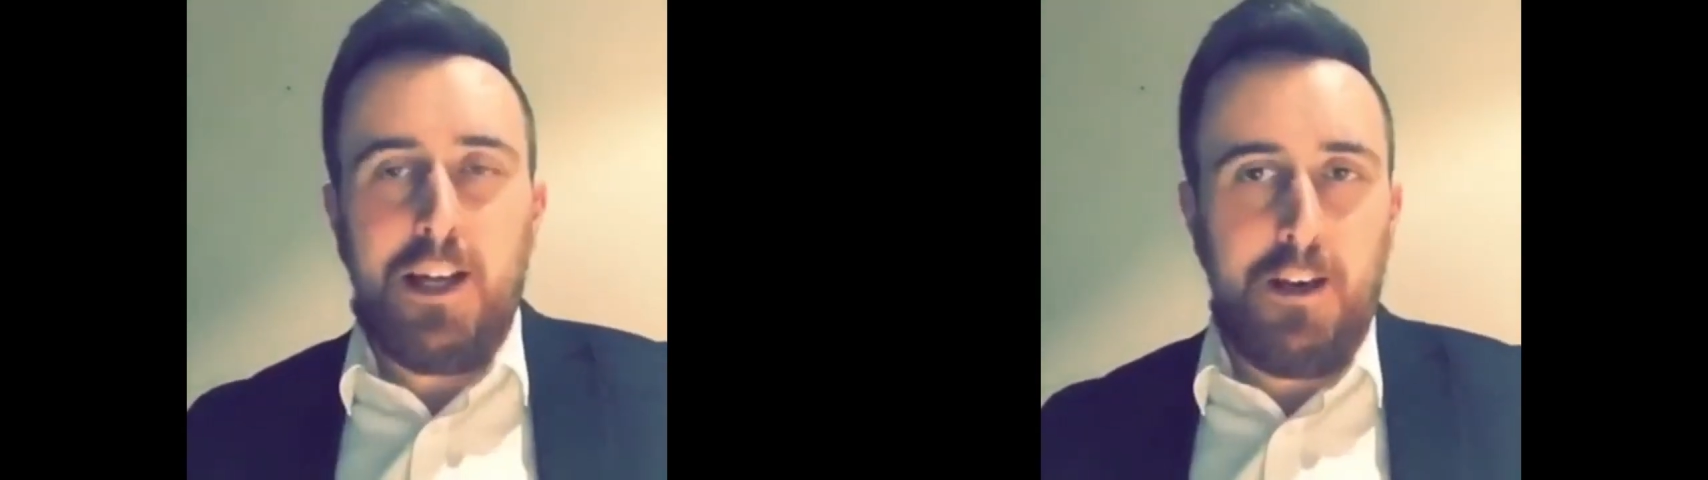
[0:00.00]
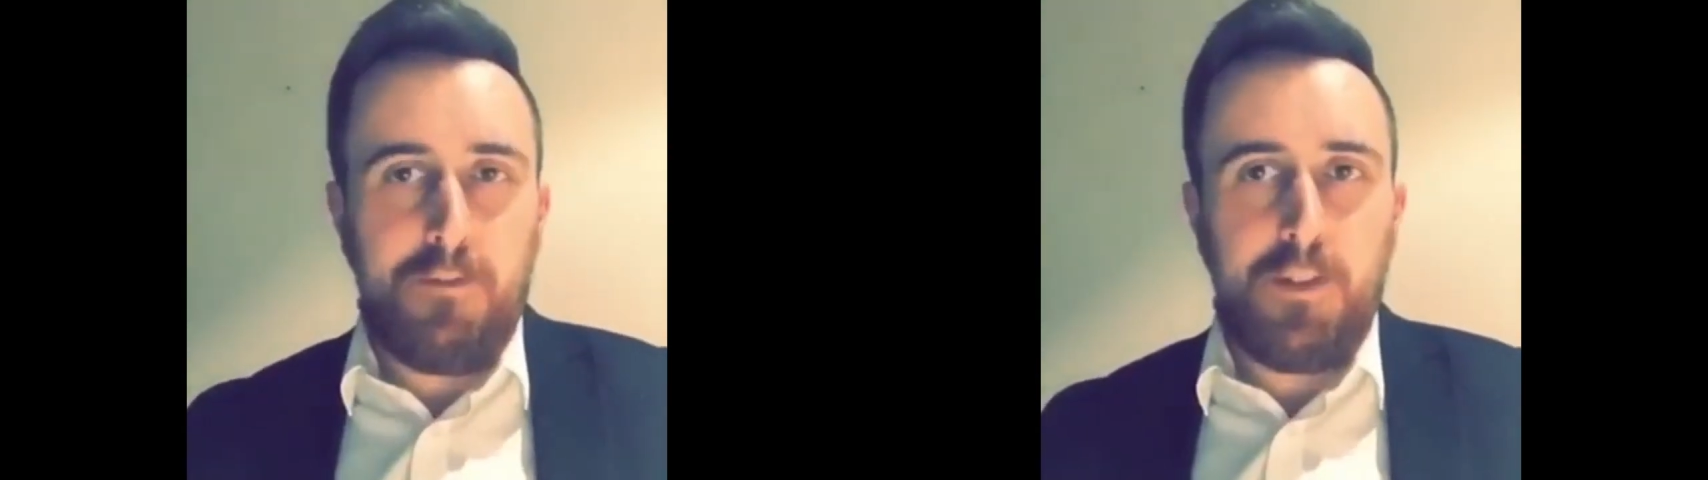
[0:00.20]

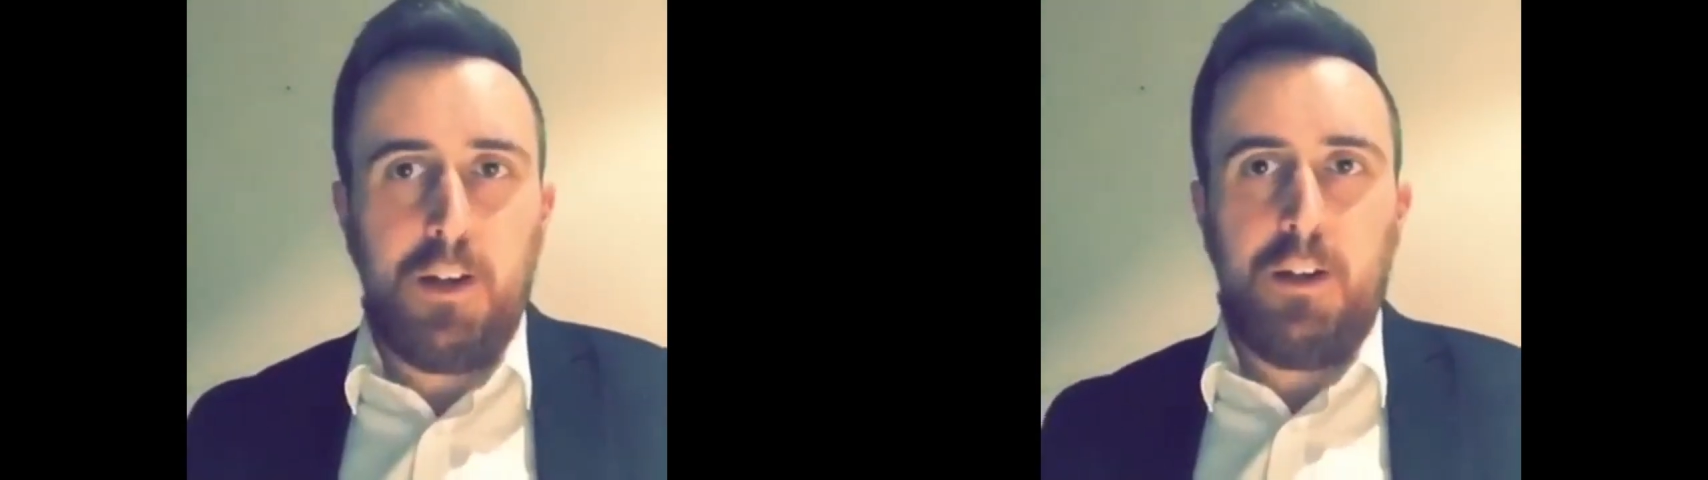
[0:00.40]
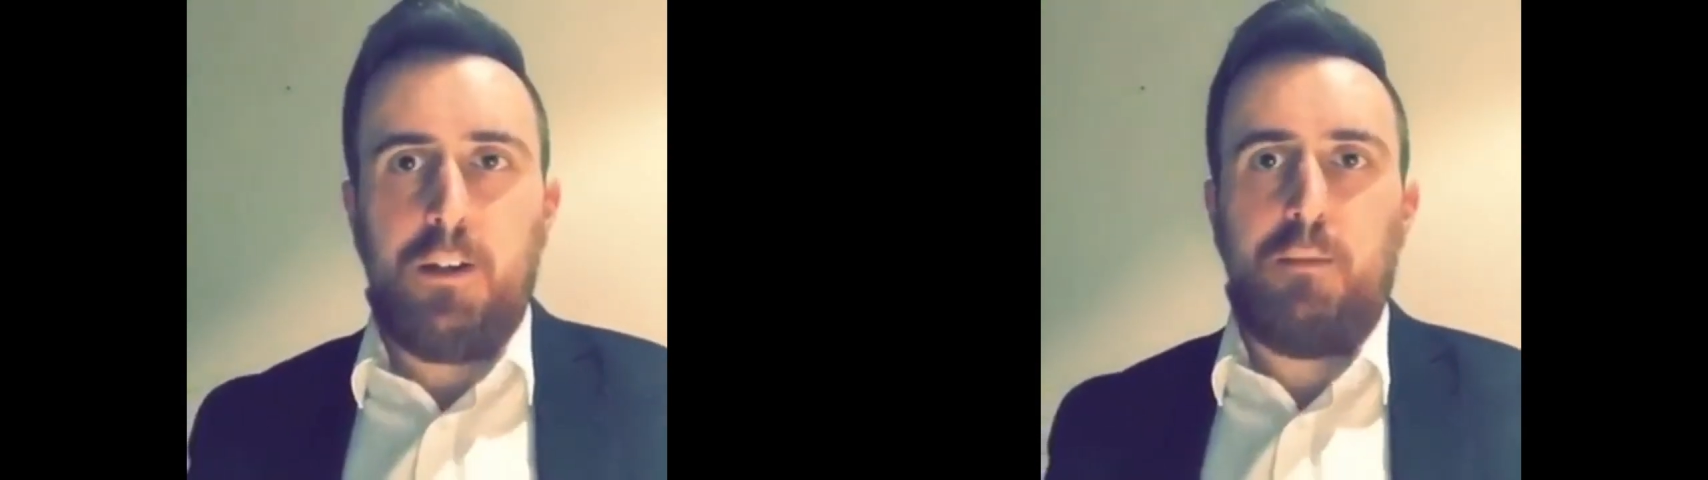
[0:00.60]

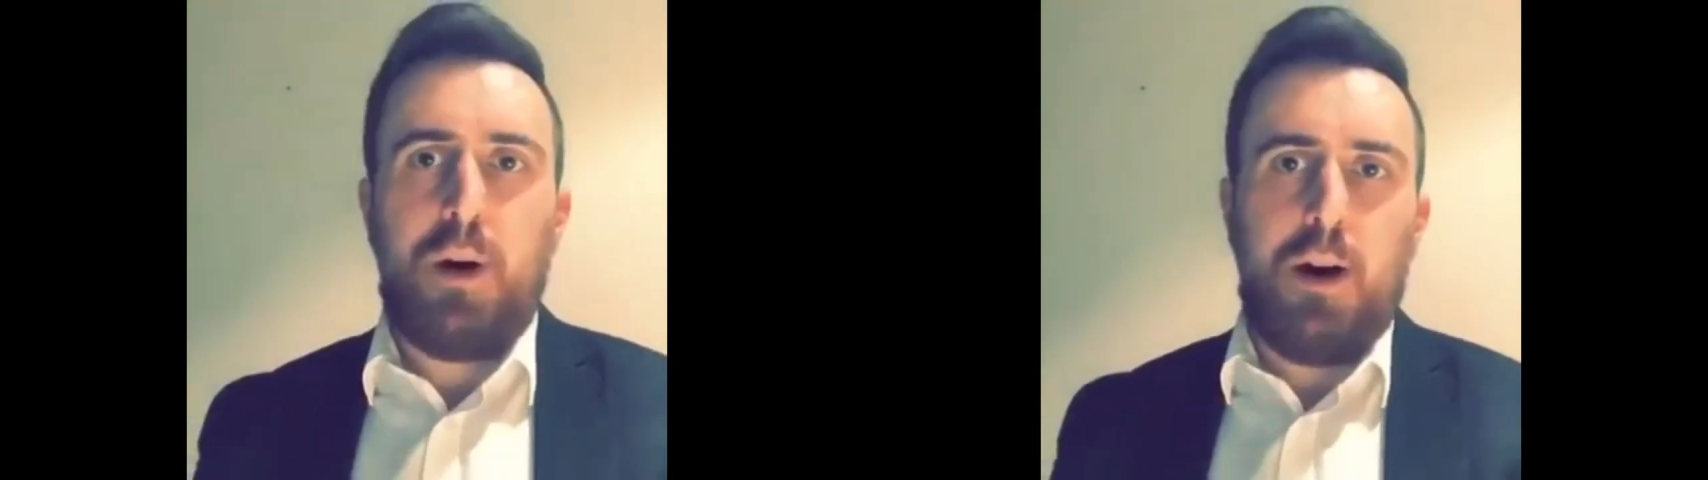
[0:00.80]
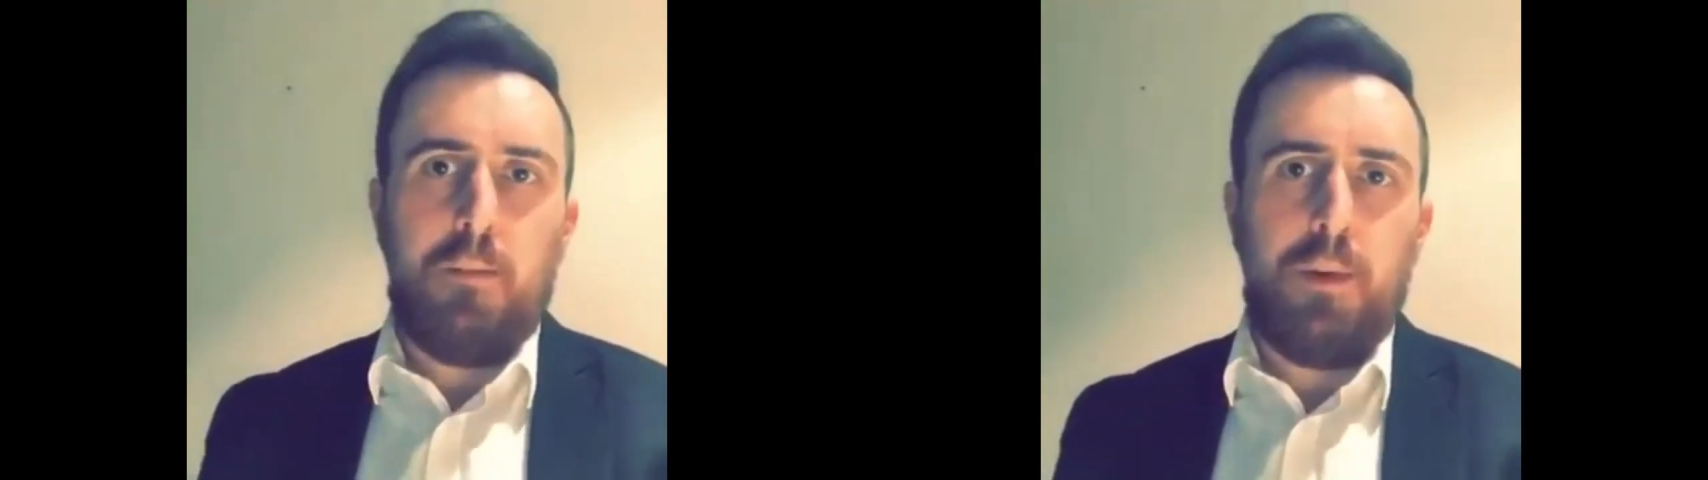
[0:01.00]
left the
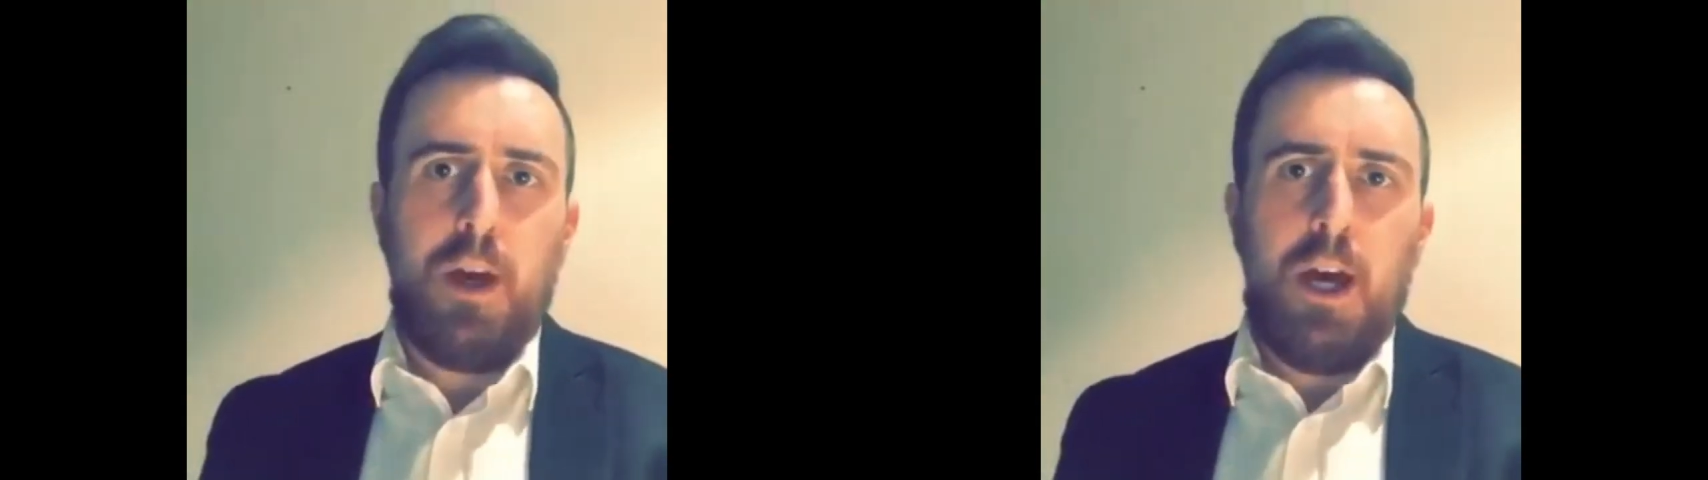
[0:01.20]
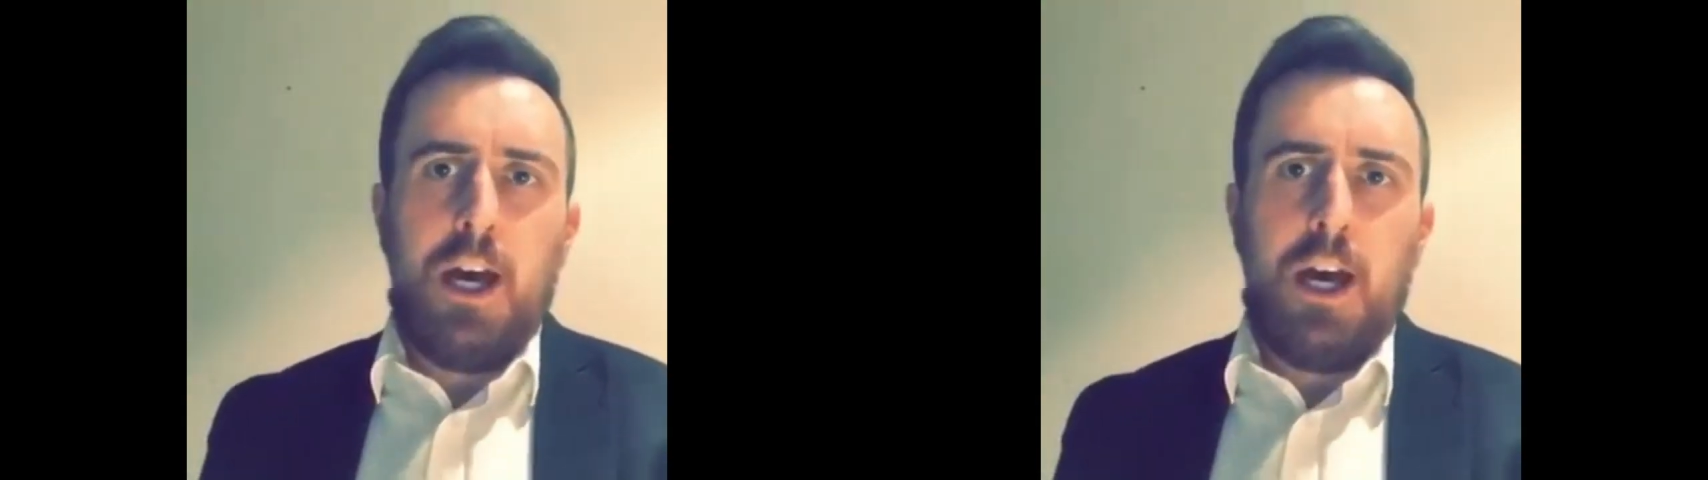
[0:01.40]
pub.